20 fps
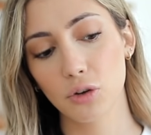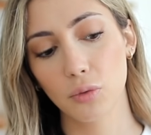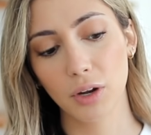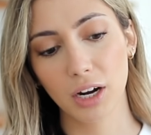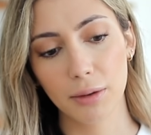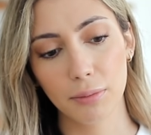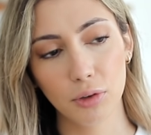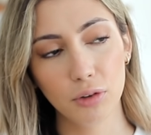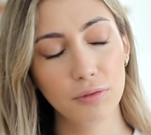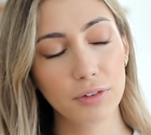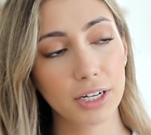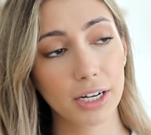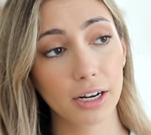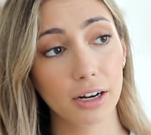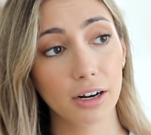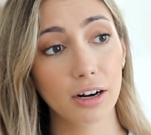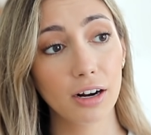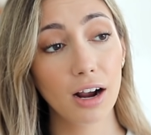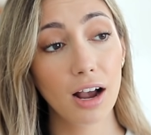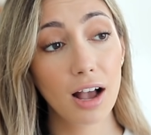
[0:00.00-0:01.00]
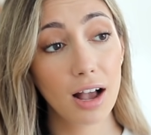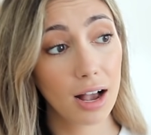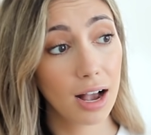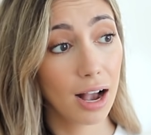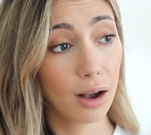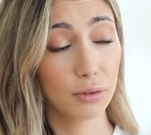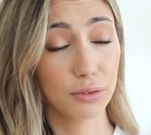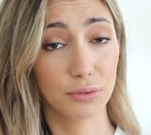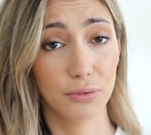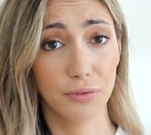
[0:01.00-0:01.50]
So when I moved here,
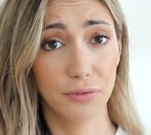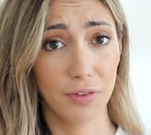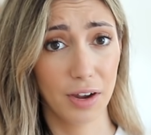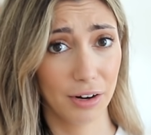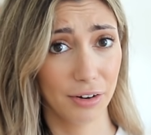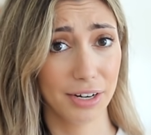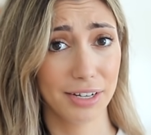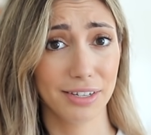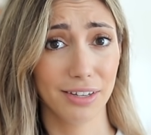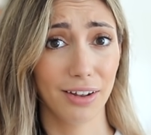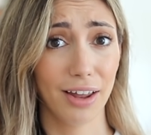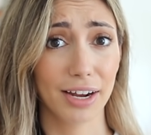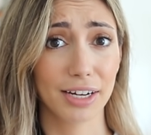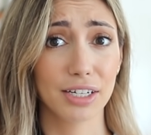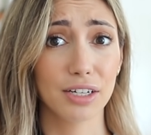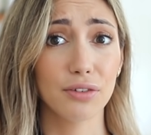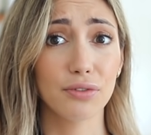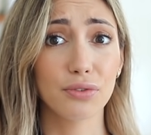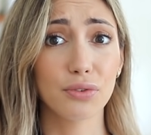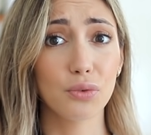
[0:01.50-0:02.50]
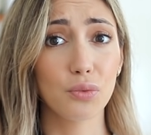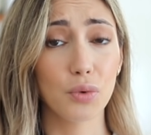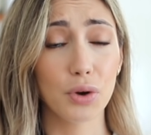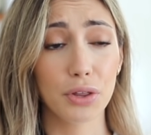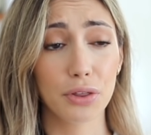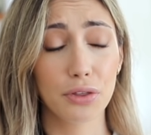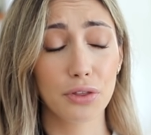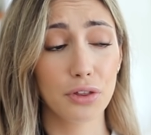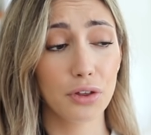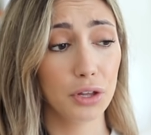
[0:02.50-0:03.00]
I was very selective
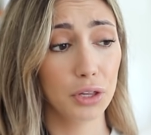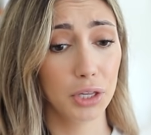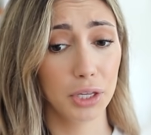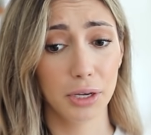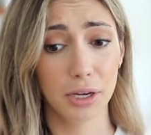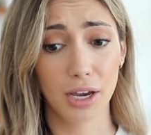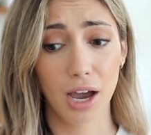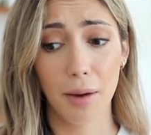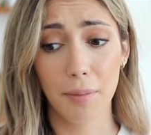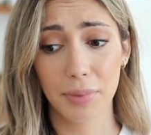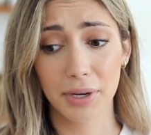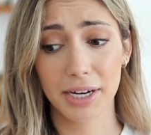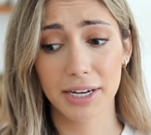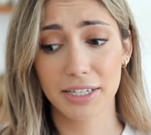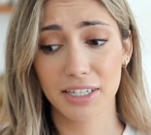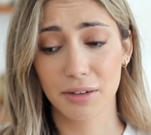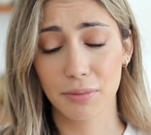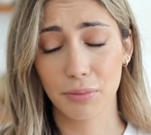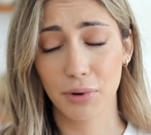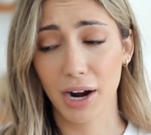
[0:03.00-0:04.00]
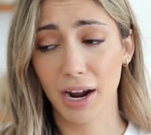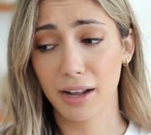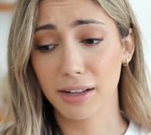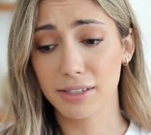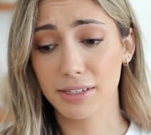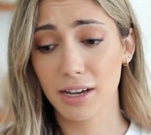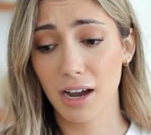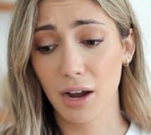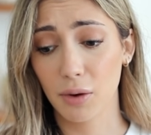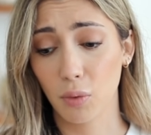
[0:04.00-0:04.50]
with the companies and
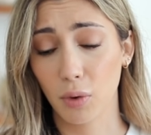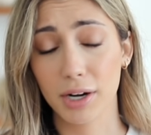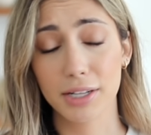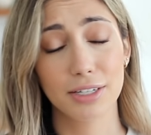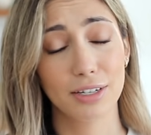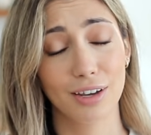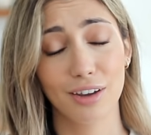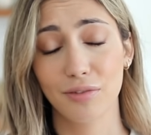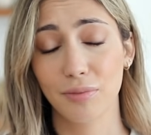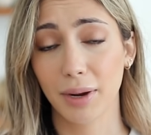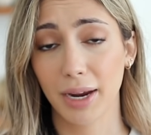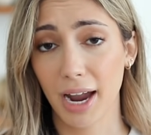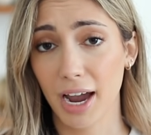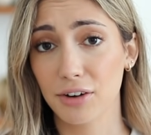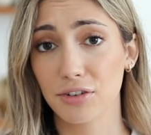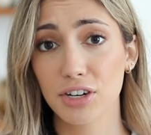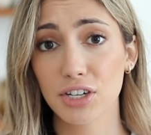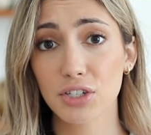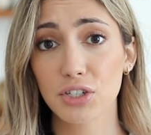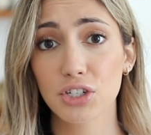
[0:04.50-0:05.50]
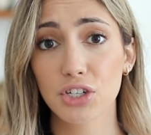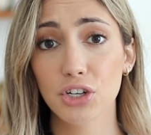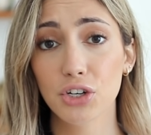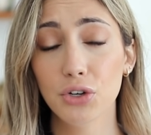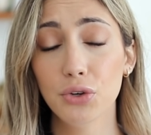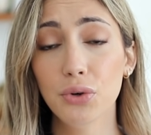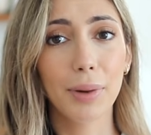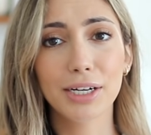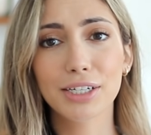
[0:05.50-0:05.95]
brands I wanted to give my address to.